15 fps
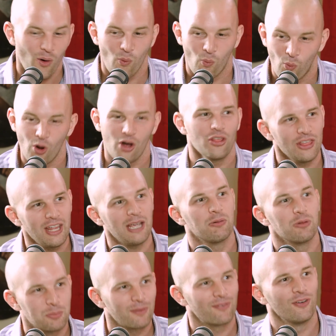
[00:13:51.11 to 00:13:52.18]
what they
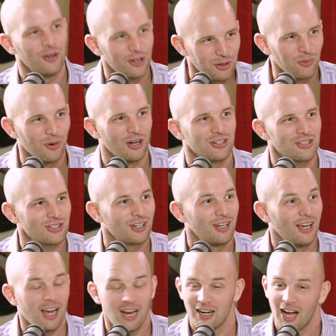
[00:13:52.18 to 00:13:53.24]
would prefer to watch.
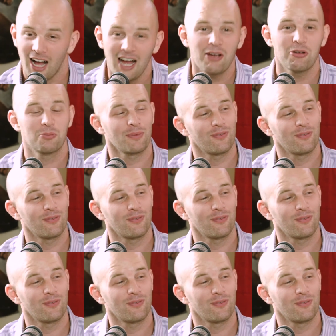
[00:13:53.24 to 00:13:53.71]
And I would